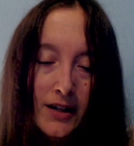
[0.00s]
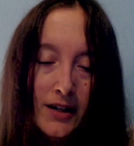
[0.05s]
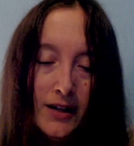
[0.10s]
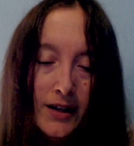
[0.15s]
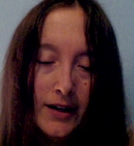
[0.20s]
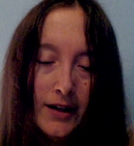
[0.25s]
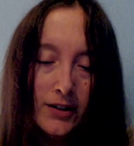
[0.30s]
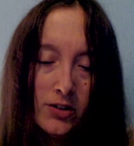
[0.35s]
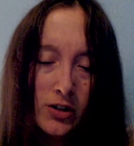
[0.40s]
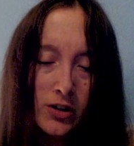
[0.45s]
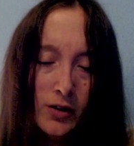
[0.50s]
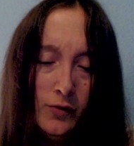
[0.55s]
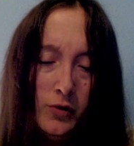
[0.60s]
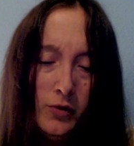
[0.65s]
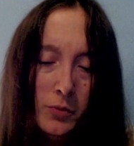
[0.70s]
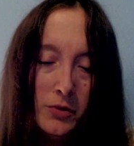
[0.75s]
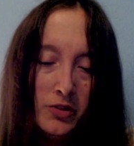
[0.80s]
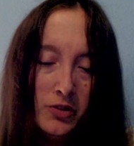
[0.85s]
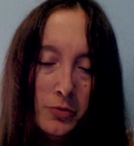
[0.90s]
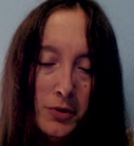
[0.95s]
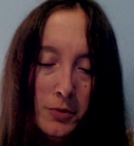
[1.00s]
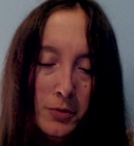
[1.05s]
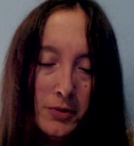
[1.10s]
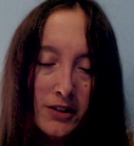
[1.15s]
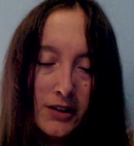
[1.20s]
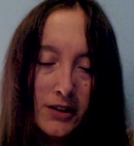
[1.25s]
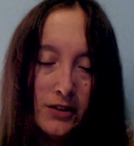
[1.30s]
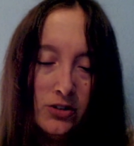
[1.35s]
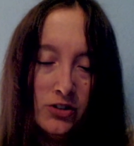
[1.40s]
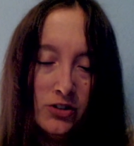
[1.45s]
It's hard for most people to
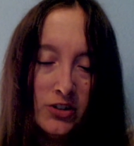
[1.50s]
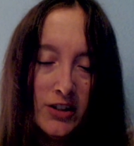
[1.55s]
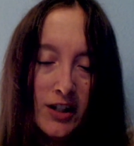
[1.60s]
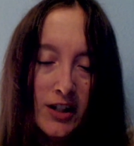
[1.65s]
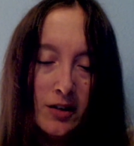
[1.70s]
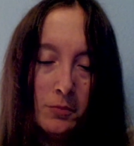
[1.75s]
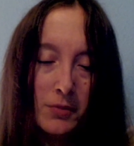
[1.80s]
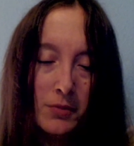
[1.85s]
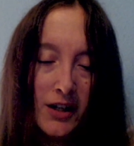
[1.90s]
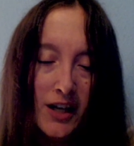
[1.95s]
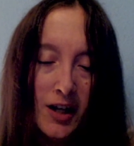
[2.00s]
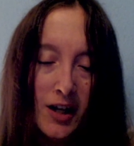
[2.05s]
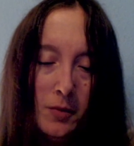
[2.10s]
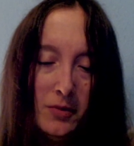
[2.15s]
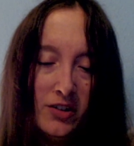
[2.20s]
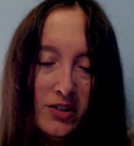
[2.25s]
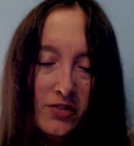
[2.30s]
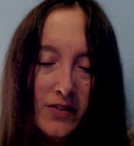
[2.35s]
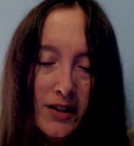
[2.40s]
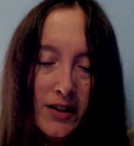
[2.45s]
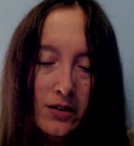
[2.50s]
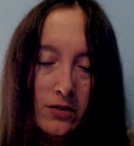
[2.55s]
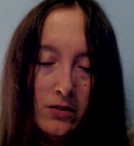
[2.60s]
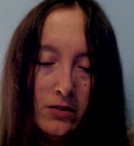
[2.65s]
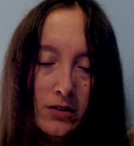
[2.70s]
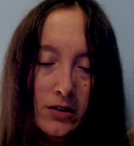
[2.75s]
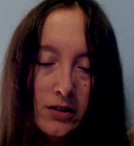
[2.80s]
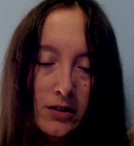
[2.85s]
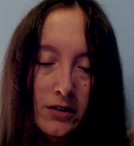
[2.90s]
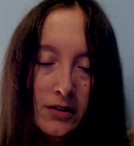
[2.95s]
understand, but Gabe has found
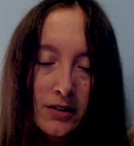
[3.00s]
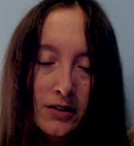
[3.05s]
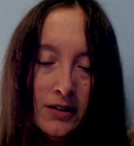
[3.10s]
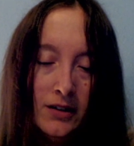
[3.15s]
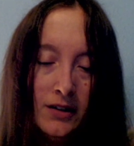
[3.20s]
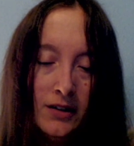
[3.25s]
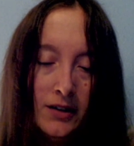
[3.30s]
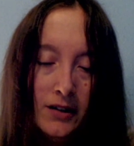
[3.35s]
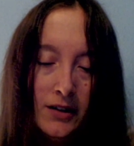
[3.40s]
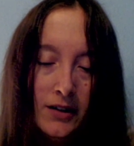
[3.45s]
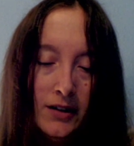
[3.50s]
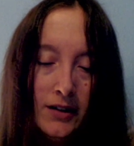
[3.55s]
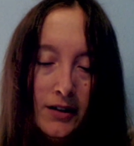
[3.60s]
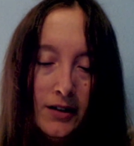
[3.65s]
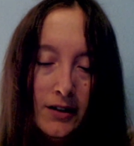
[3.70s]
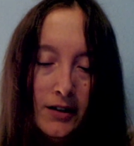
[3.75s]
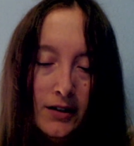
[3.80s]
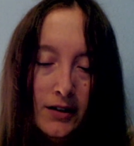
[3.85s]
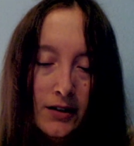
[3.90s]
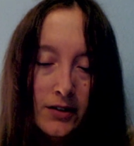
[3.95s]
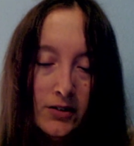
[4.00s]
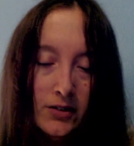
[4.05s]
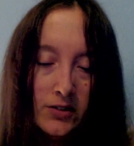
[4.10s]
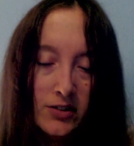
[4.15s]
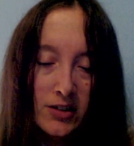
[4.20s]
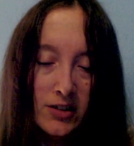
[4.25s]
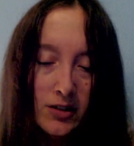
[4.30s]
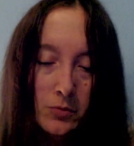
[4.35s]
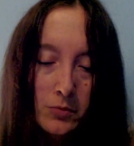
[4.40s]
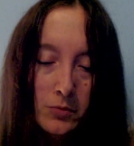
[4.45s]

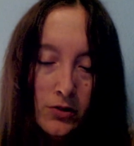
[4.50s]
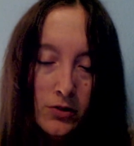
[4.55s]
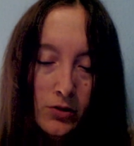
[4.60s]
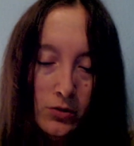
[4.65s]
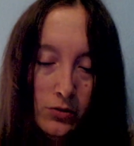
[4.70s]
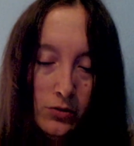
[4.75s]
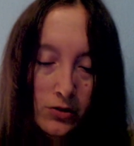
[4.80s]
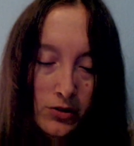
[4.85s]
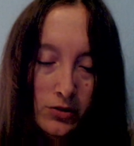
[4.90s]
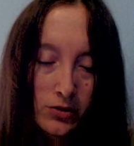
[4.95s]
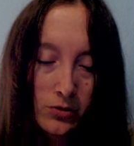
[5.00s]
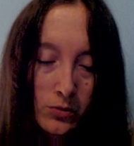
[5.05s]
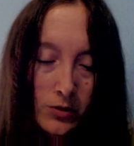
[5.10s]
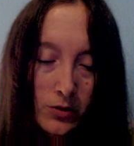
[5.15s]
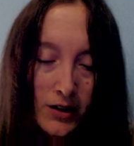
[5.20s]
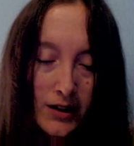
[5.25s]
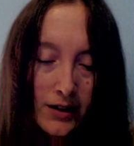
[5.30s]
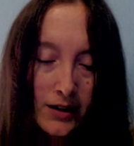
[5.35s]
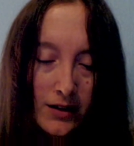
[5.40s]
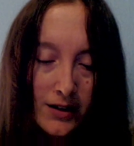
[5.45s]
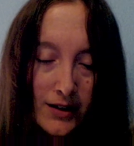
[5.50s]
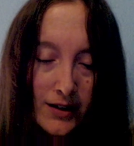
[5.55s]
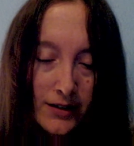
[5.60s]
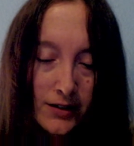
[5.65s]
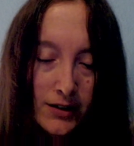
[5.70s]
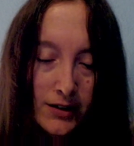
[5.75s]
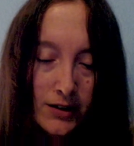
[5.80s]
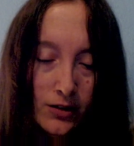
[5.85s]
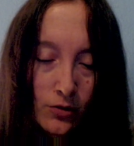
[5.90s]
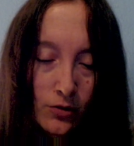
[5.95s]
some who do in an
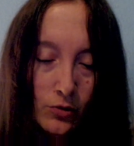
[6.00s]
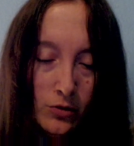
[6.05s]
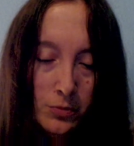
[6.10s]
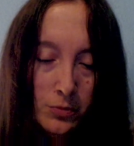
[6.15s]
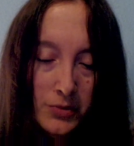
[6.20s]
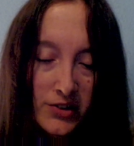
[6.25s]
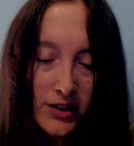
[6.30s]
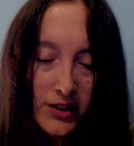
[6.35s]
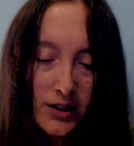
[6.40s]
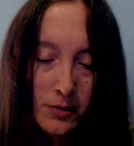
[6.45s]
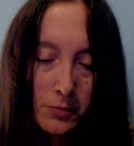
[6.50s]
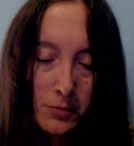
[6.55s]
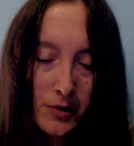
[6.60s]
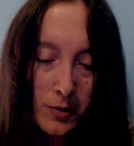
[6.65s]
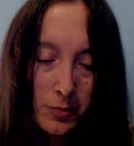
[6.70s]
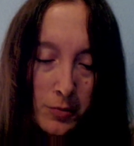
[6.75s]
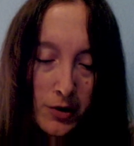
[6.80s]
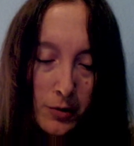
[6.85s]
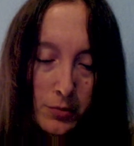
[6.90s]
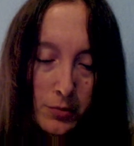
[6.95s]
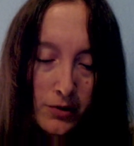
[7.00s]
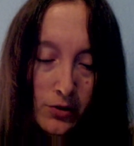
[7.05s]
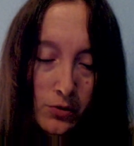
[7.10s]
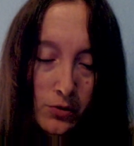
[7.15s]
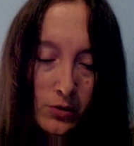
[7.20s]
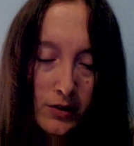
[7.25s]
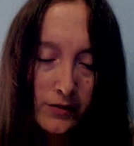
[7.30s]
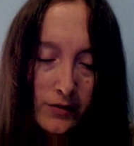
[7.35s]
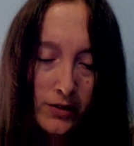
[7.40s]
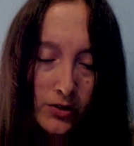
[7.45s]
online group set up by people who
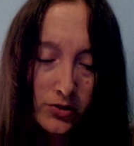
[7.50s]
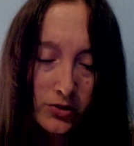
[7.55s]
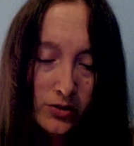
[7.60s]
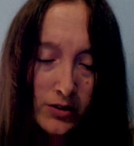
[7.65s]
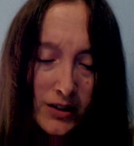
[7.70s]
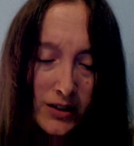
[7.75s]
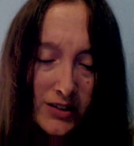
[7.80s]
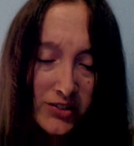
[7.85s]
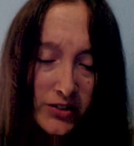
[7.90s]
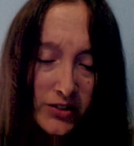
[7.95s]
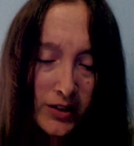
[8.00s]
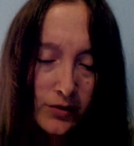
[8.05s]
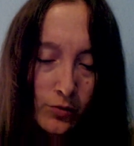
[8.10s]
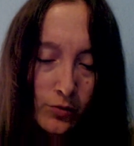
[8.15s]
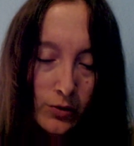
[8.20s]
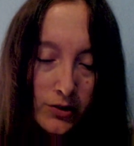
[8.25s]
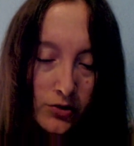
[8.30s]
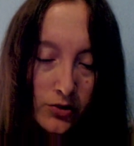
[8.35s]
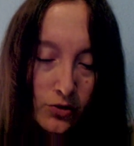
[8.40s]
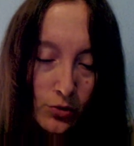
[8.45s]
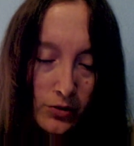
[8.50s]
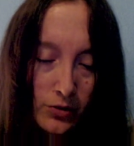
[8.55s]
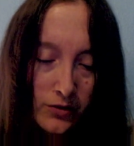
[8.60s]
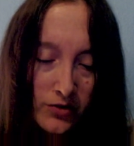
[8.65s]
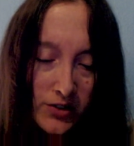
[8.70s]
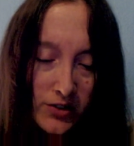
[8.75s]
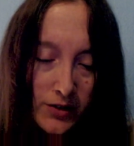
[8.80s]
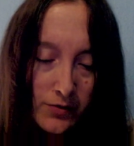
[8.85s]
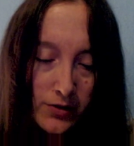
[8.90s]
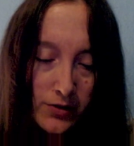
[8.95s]
have also lost loved ones who have
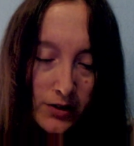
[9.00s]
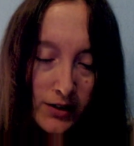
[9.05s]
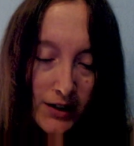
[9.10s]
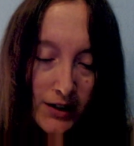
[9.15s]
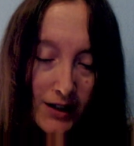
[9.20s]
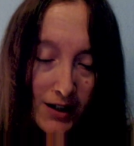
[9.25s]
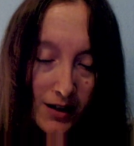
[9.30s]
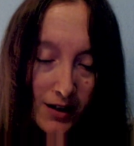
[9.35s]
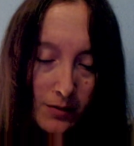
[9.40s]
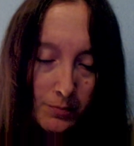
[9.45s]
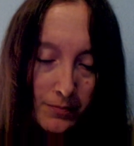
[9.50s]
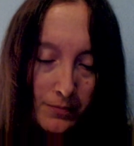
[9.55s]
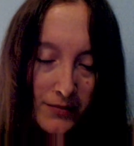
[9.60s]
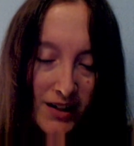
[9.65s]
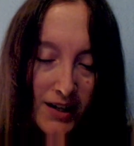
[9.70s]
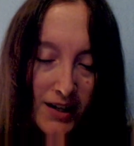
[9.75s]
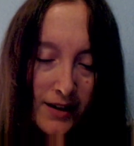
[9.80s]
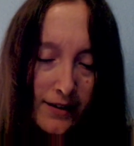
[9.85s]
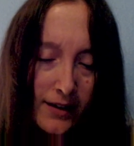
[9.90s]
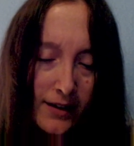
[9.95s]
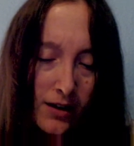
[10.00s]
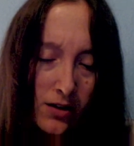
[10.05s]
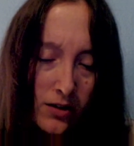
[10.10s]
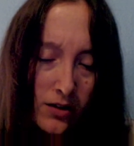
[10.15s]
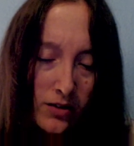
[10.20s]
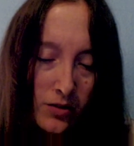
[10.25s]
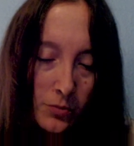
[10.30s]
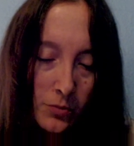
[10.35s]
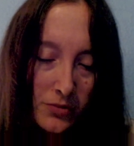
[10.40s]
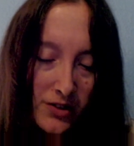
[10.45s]
suffered like him. They call
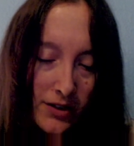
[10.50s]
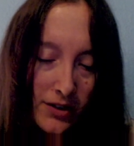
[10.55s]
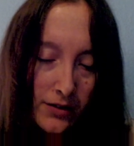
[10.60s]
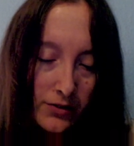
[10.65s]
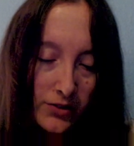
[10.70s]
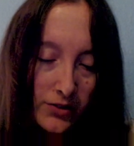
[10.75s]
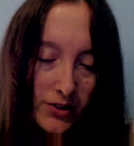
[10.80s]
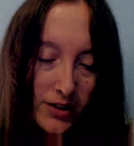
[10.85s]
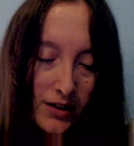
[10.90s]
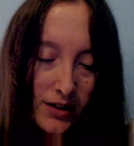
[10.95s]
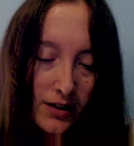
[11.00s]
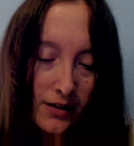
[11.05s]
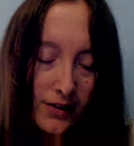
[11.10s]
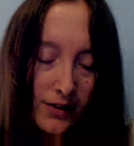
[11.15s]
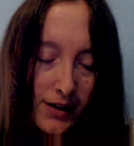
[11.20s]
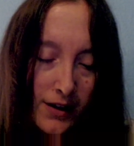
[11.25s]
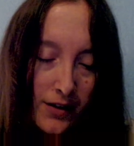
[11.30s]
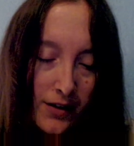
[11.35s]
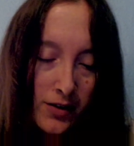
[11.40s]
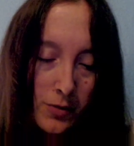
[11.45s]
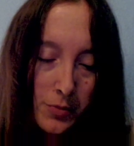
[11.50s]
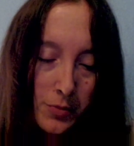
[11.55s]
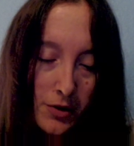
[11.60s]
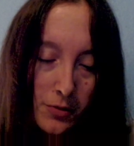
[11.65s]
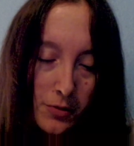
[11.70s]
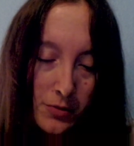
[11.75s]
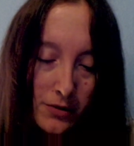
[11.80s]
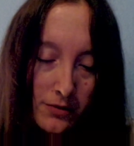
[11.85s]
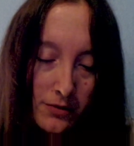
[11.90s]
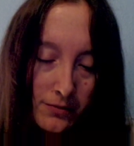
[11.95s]
themselves The Other People.